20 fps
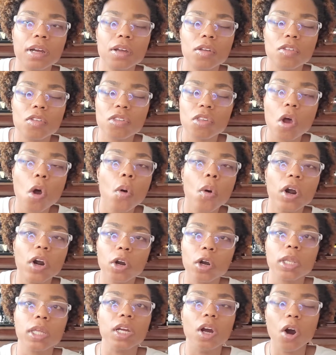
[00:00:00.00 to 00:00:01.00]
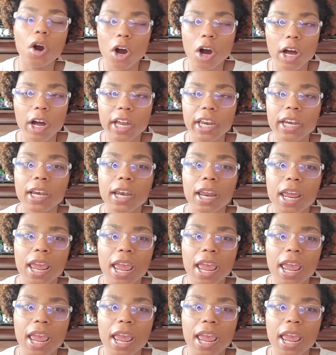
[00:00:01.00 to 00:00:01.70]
so early on,